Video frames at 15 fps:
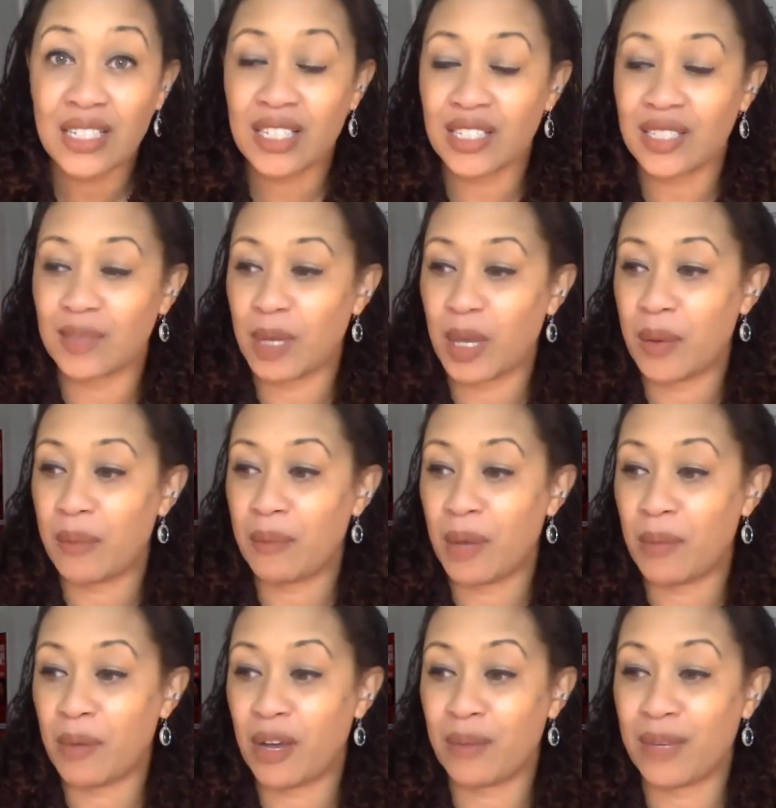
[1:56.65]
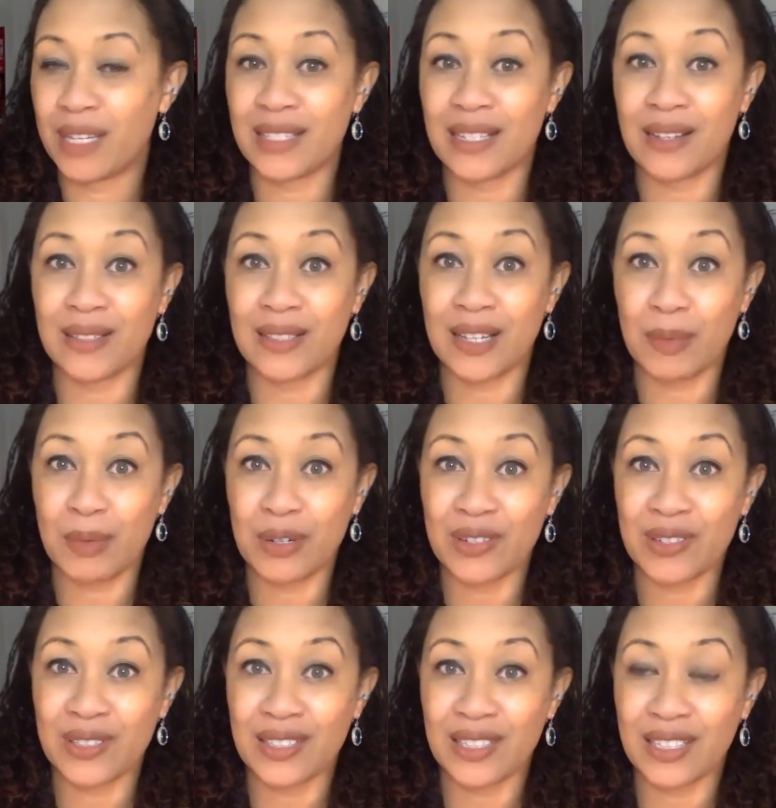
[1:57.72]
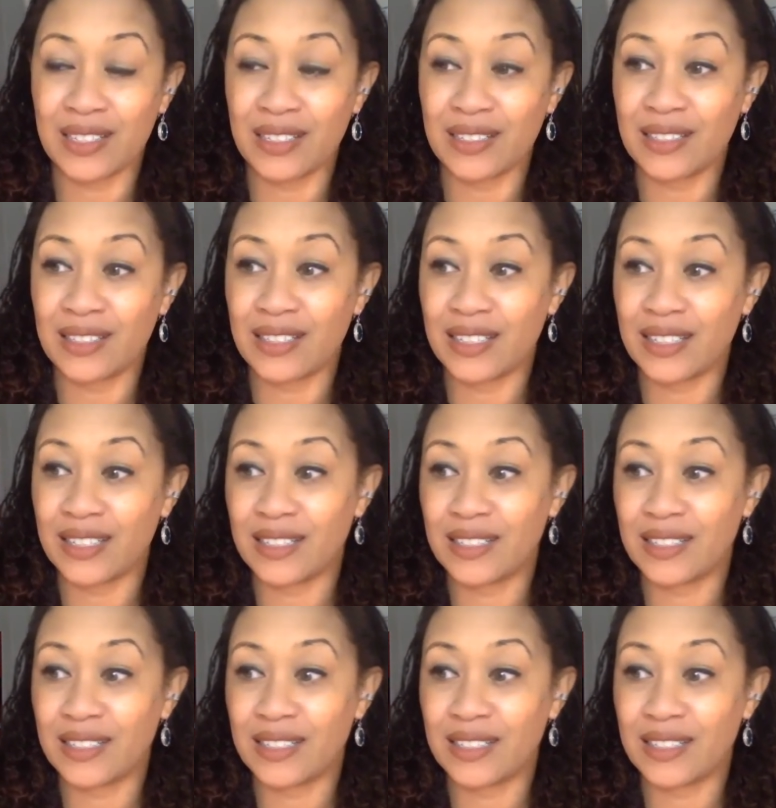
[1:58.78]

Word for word: because my, my mom has Alzheimer's, and uh,